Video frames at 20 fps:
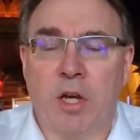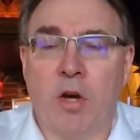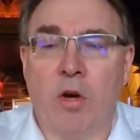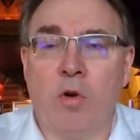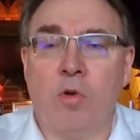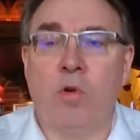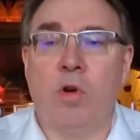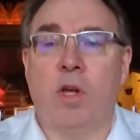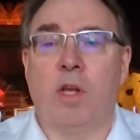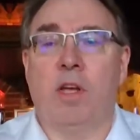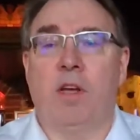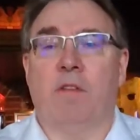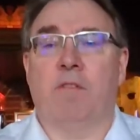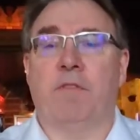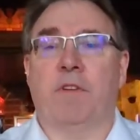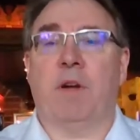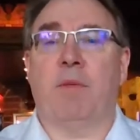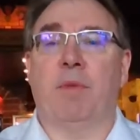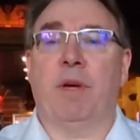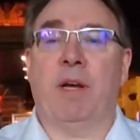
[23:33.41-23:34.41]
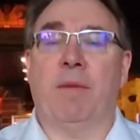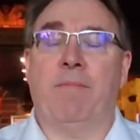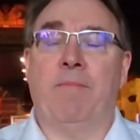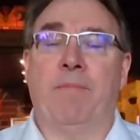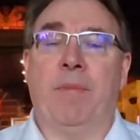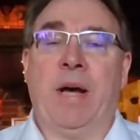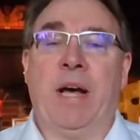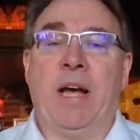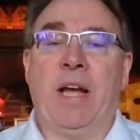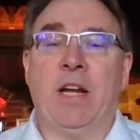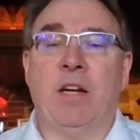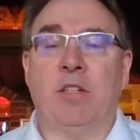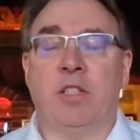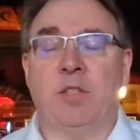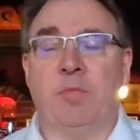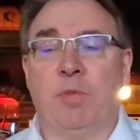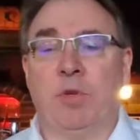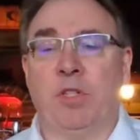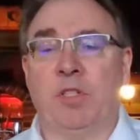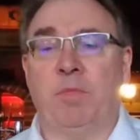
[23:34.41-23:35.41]
So from a
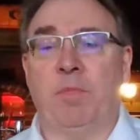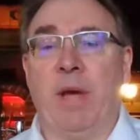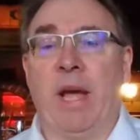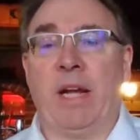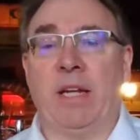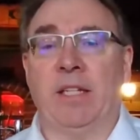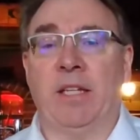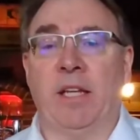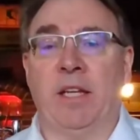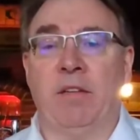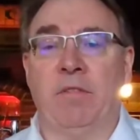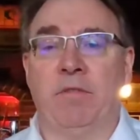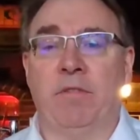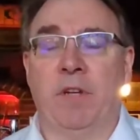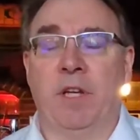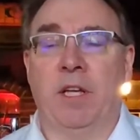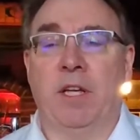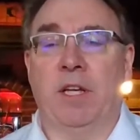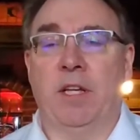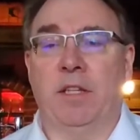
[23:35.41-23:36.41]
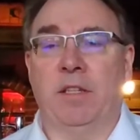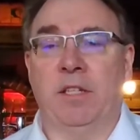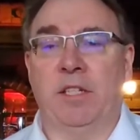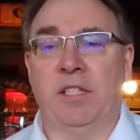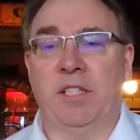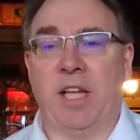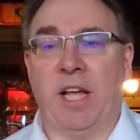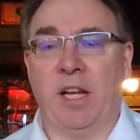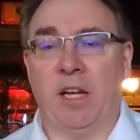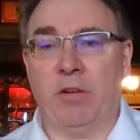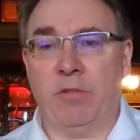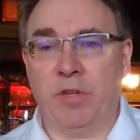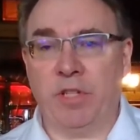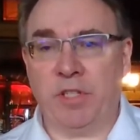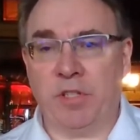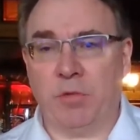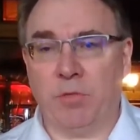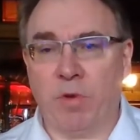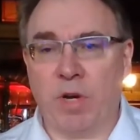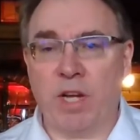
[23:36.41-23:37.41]
buyer's perspective, the seller
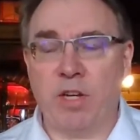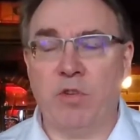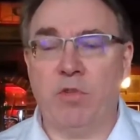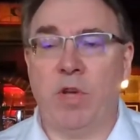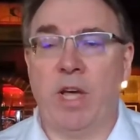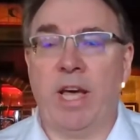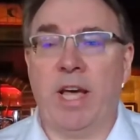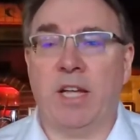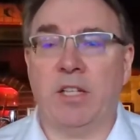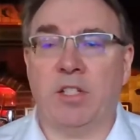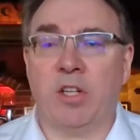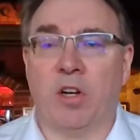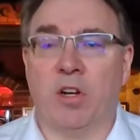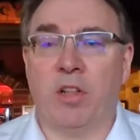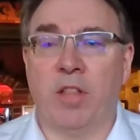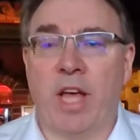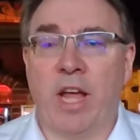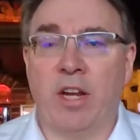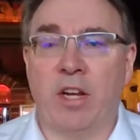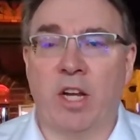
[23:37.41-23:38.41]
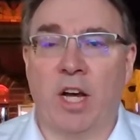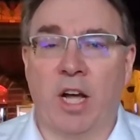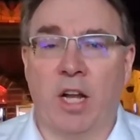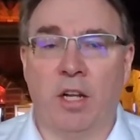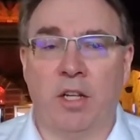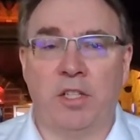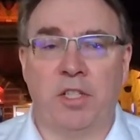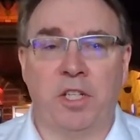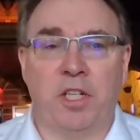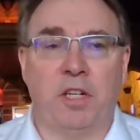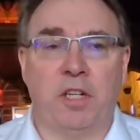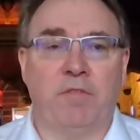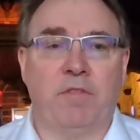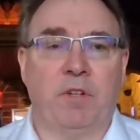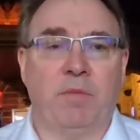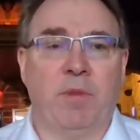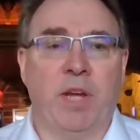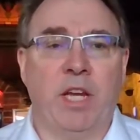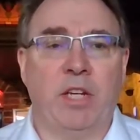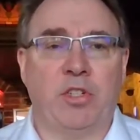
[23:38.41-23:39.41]
is the one who has all that knowledge and
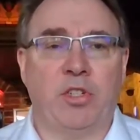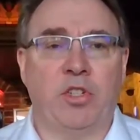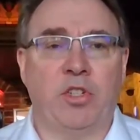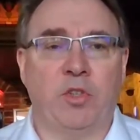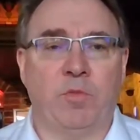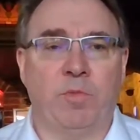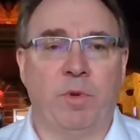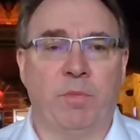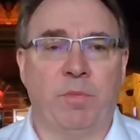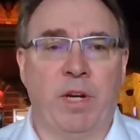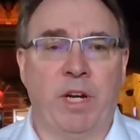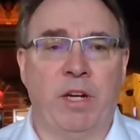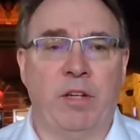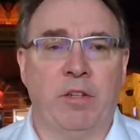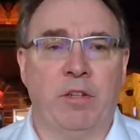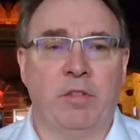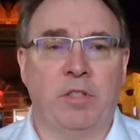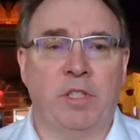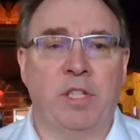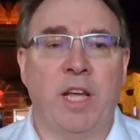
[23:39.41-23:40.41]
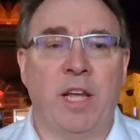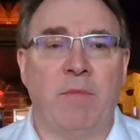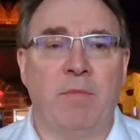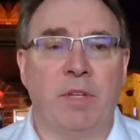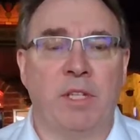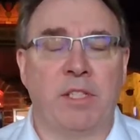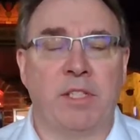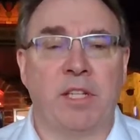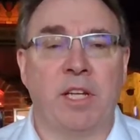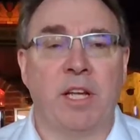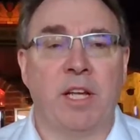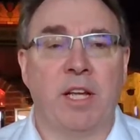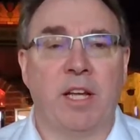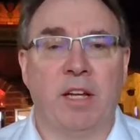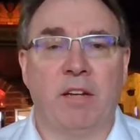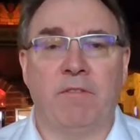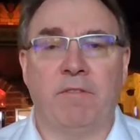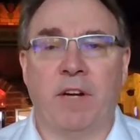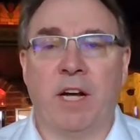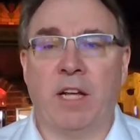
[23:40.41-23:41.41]
information to prepare those statements
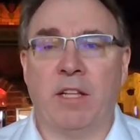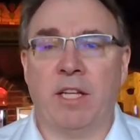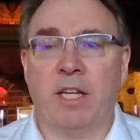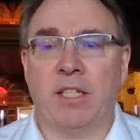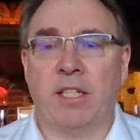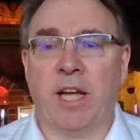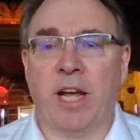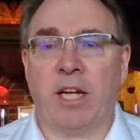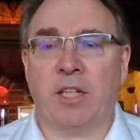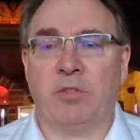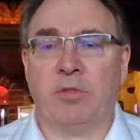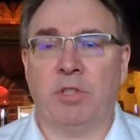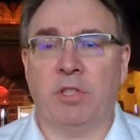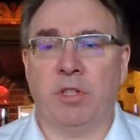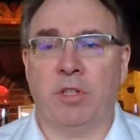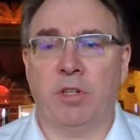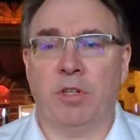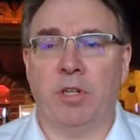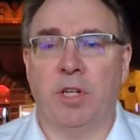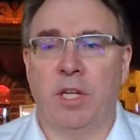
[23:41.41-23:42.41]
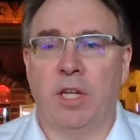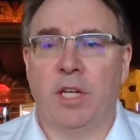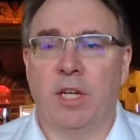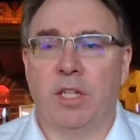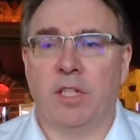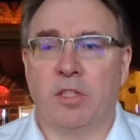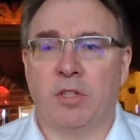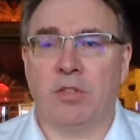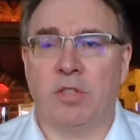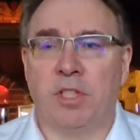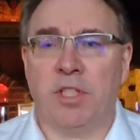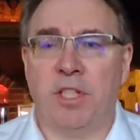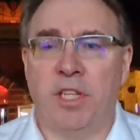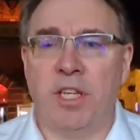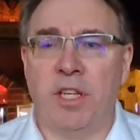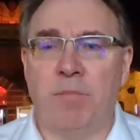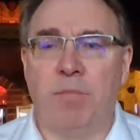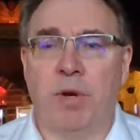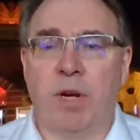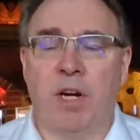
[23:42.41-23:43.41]
and file that tax return. So it's a
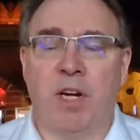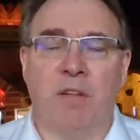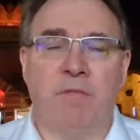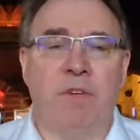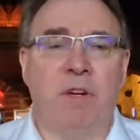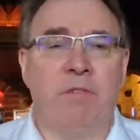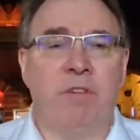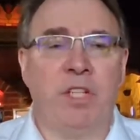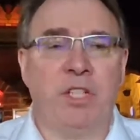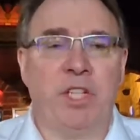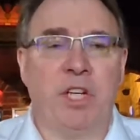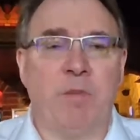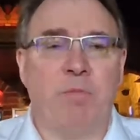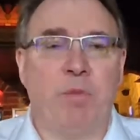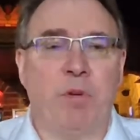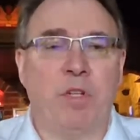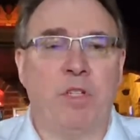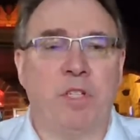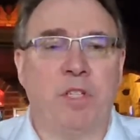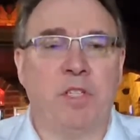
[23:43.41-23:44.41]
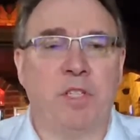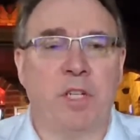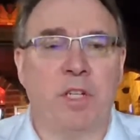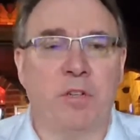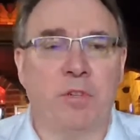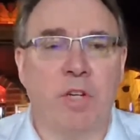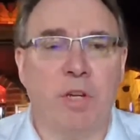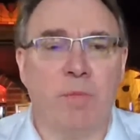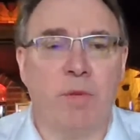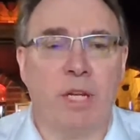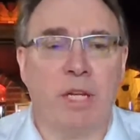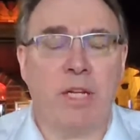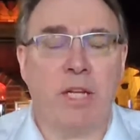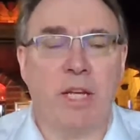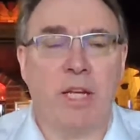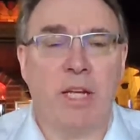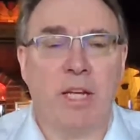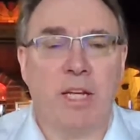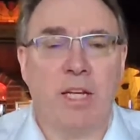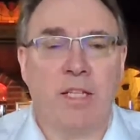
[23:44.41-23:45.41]
key part of every share purchase agreement
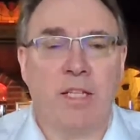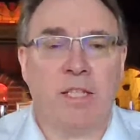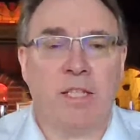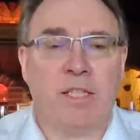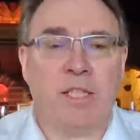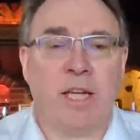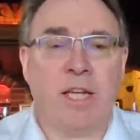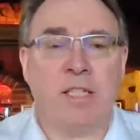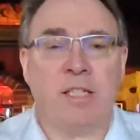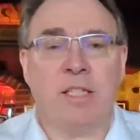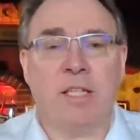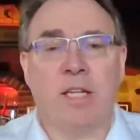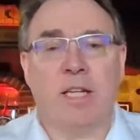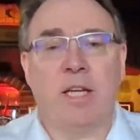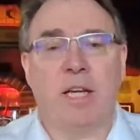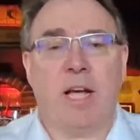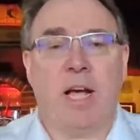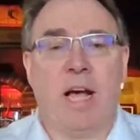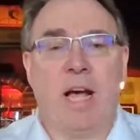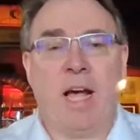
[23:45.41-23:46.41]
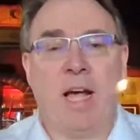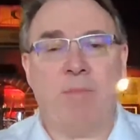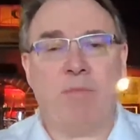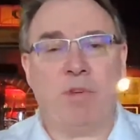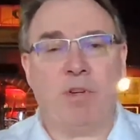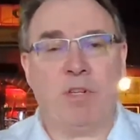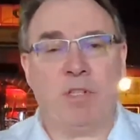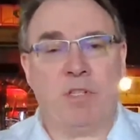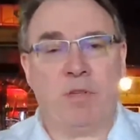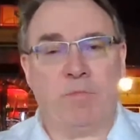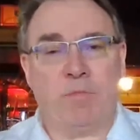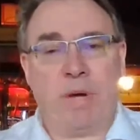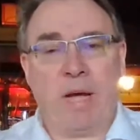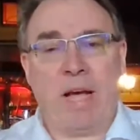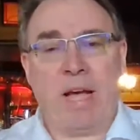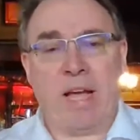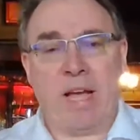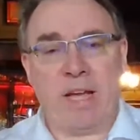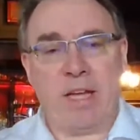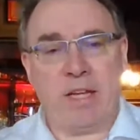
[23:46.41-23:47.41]
that says, I'm going to
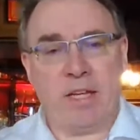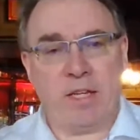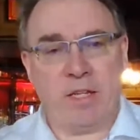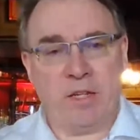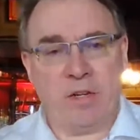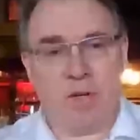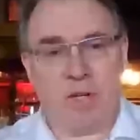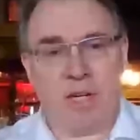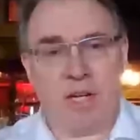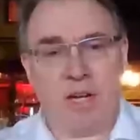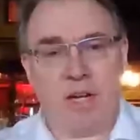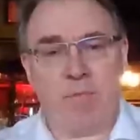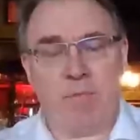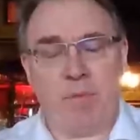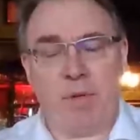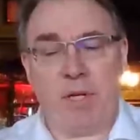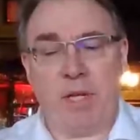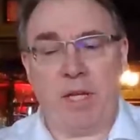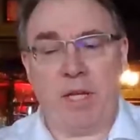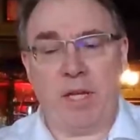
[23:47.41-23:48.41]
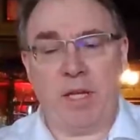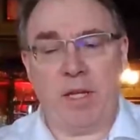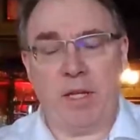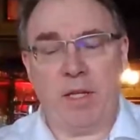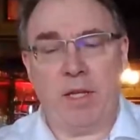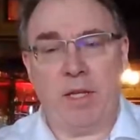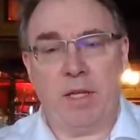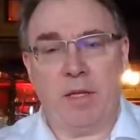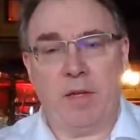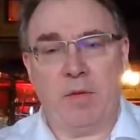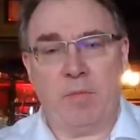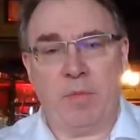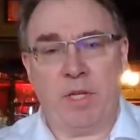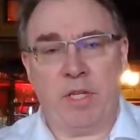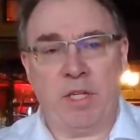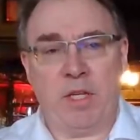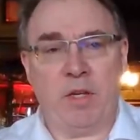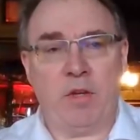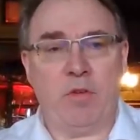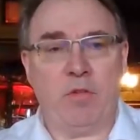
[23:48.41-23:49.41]
buy your company,
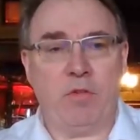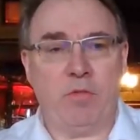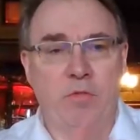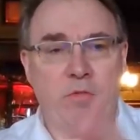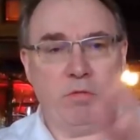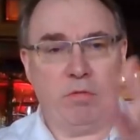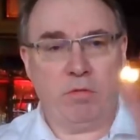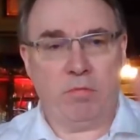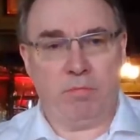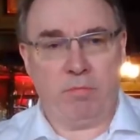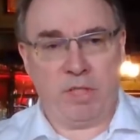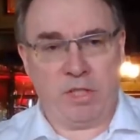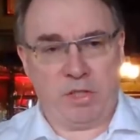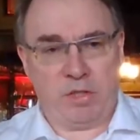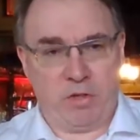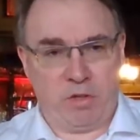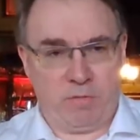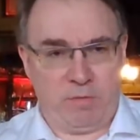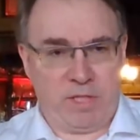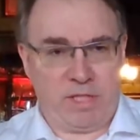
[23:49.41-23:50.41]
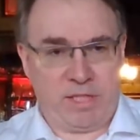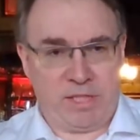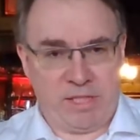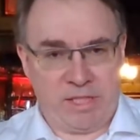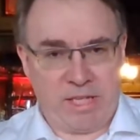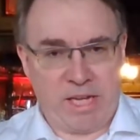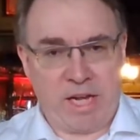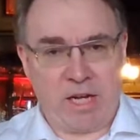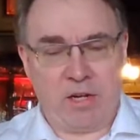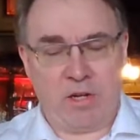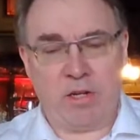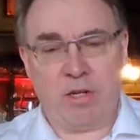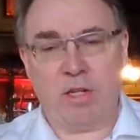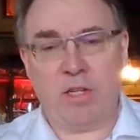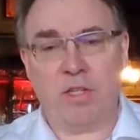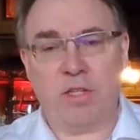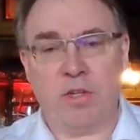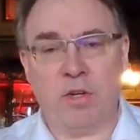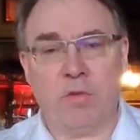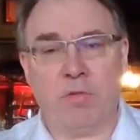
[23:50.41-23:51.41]
but you, Mr. or Mrs.
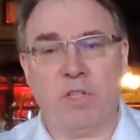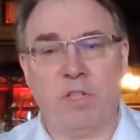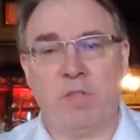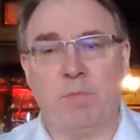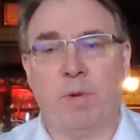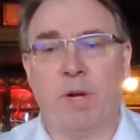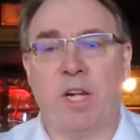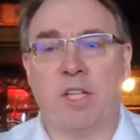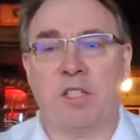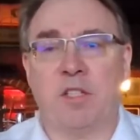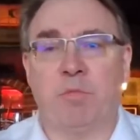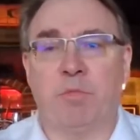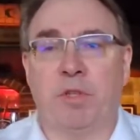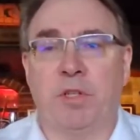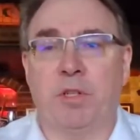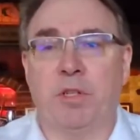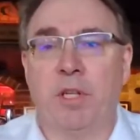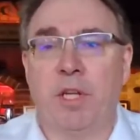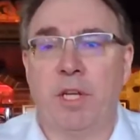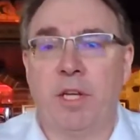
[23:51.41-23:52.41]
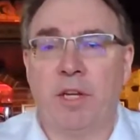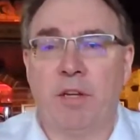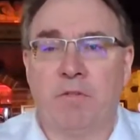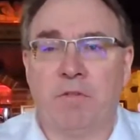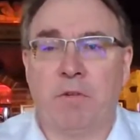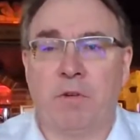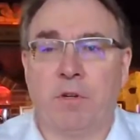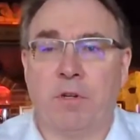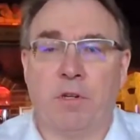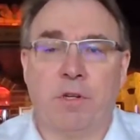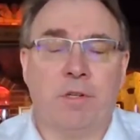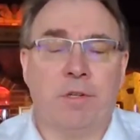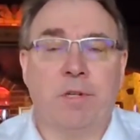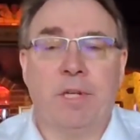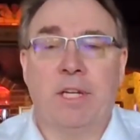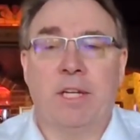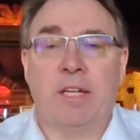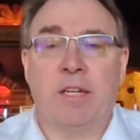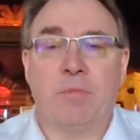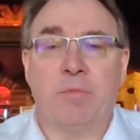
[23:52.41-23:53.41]
Seller, you're responsible
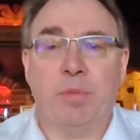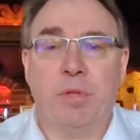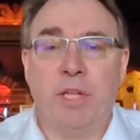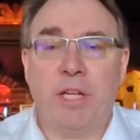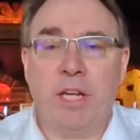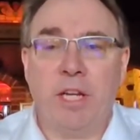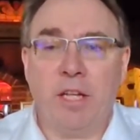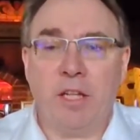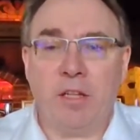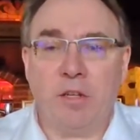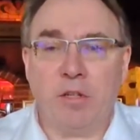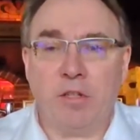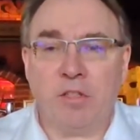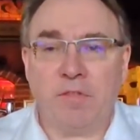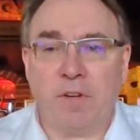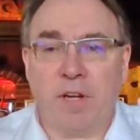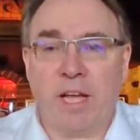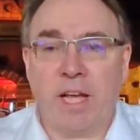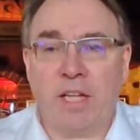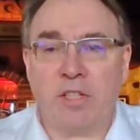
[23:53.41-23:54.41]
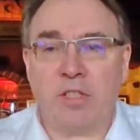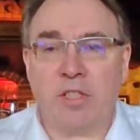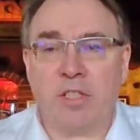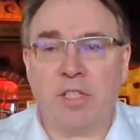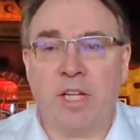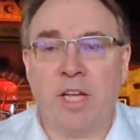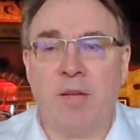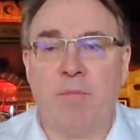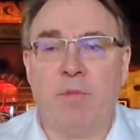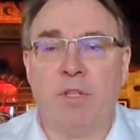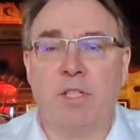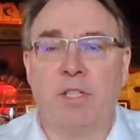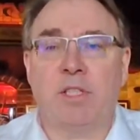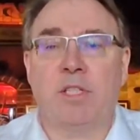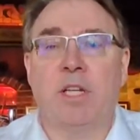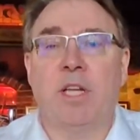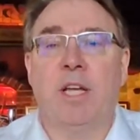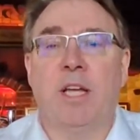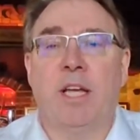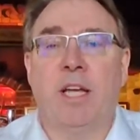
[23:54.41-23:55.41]
for completing those financial
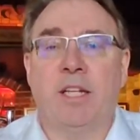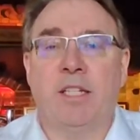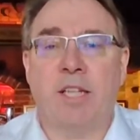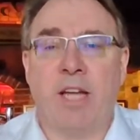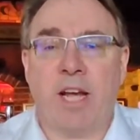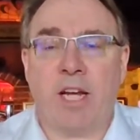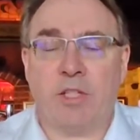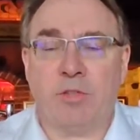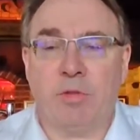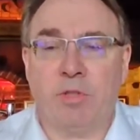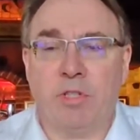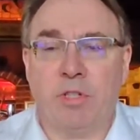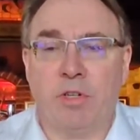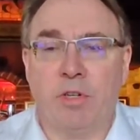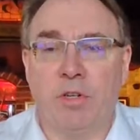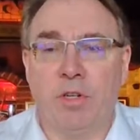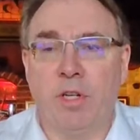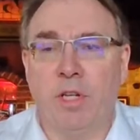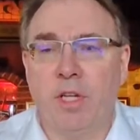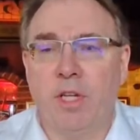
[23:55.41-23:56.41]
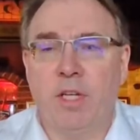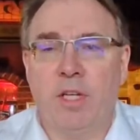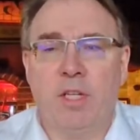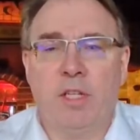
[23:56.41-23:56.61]
statements and tax return.